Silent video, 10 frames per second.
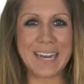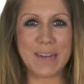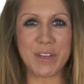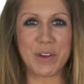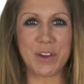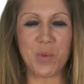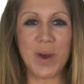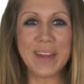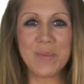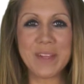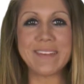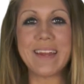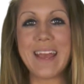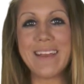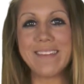I'm Erin White with
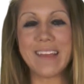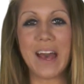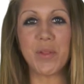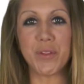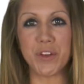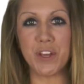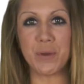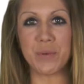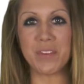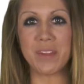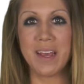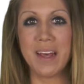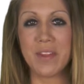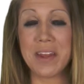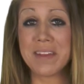today's health news.
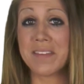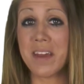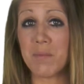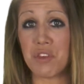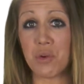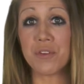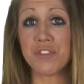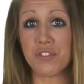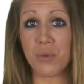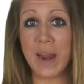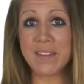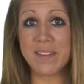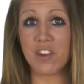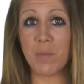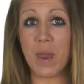The next time you're
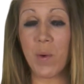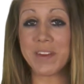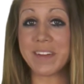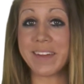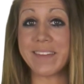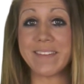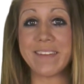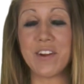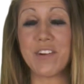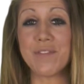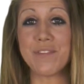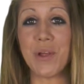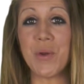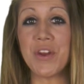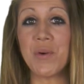stressed, you may want to consider
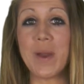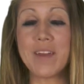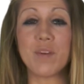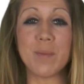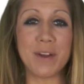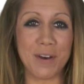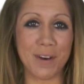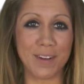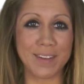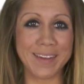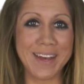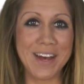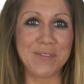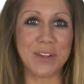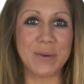floating away from it all.
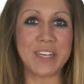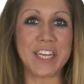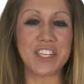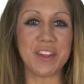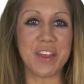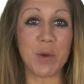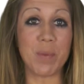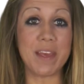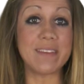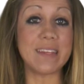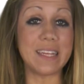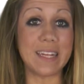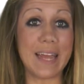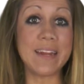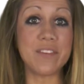Flotation therapy is the
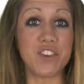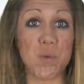latest